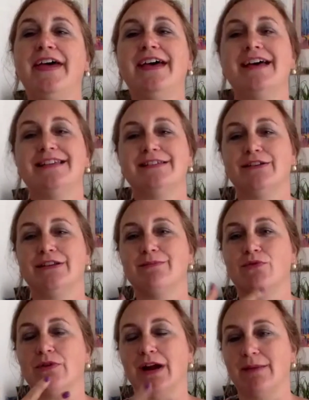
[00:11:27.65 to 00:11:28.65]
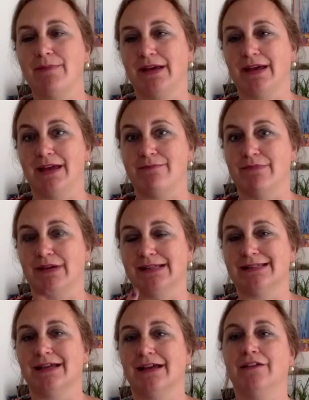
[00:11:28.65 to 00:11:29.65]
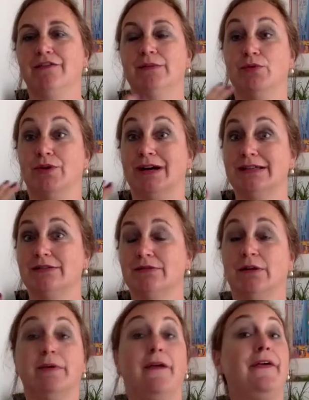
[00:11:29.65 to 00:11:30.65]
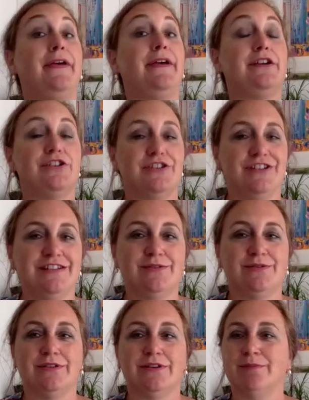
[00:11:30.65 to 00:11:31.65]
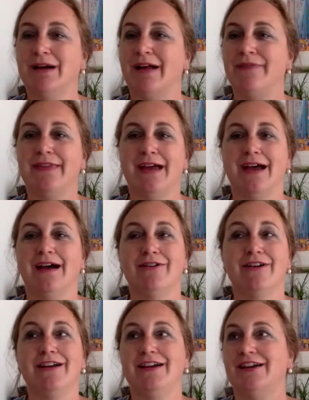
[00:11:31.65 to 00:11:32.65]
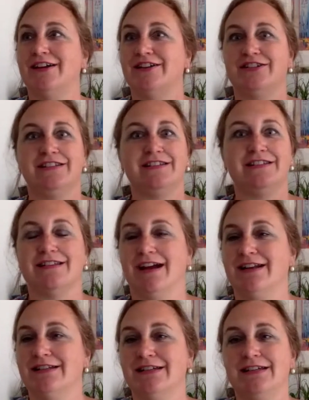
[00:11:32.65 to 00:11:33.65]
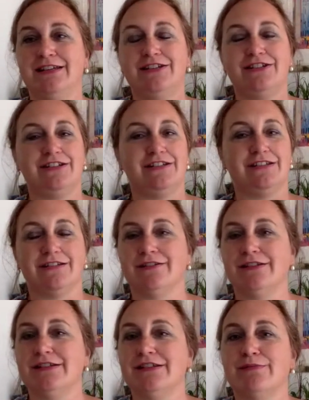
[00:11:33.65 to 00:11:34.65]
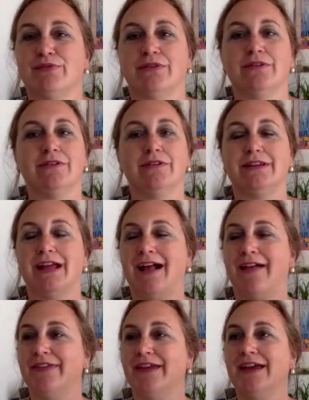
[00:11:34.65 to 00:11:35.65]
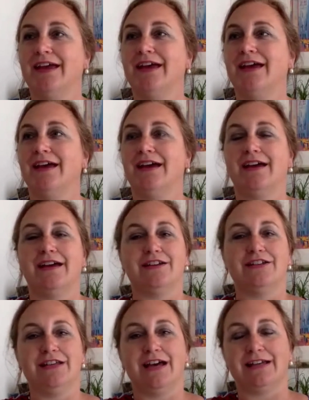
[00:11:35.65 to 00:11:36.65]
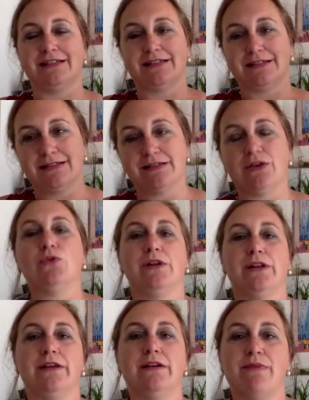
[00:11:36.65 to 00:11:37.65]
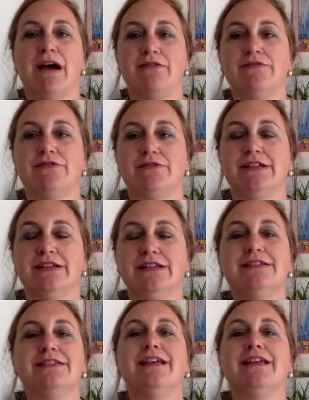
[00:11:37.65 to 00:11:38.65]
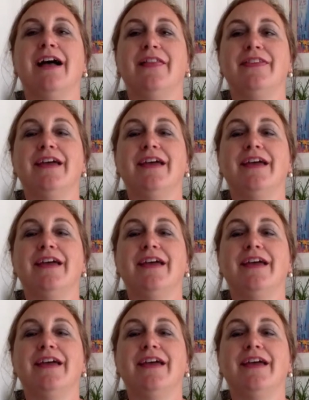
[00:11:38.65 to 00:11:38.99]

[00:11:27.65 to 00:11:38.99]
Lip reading: So the more I became myself, the more she stood up. And now she's 19, she studies abroad, and she has so clear boundaries that